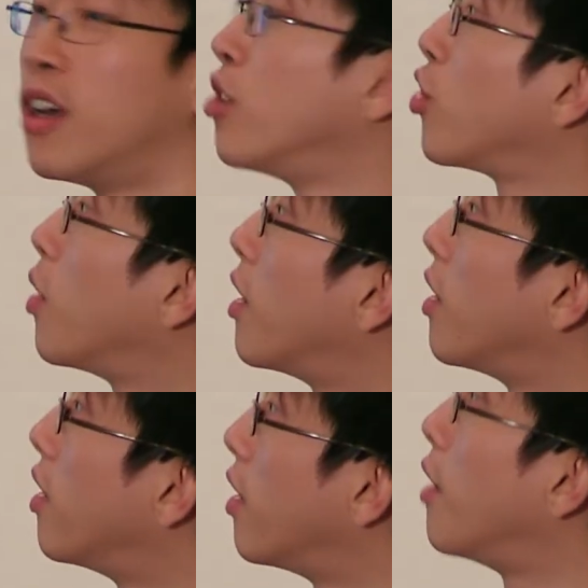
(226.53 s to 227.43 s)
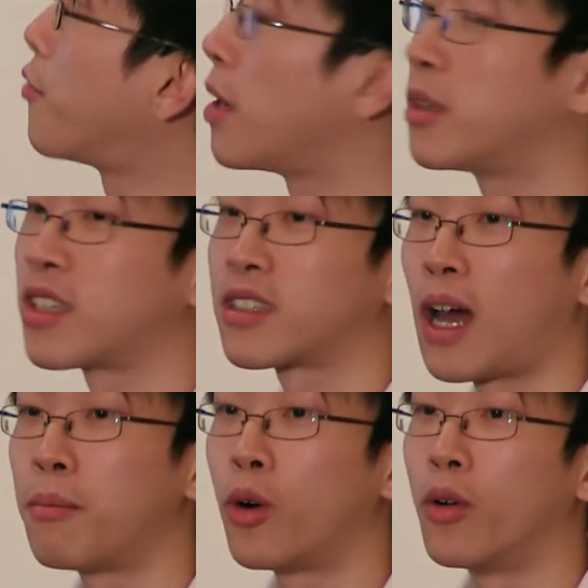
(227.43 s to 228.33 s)
So a famous
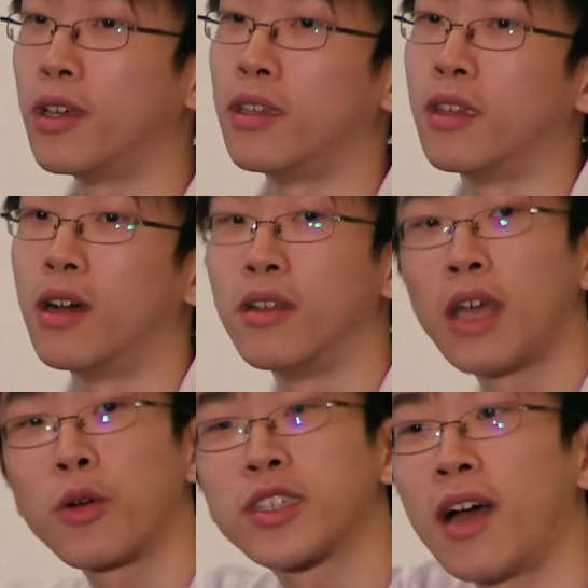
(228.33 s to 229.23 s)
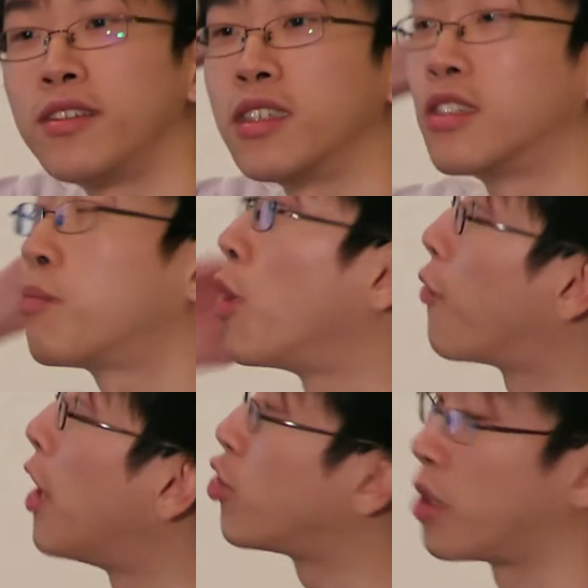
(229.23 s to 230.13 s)
example in network science is
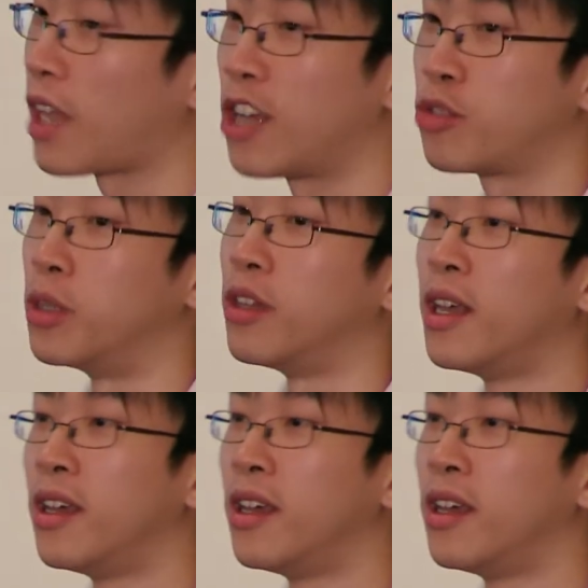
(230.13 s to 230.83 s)
differential attachment.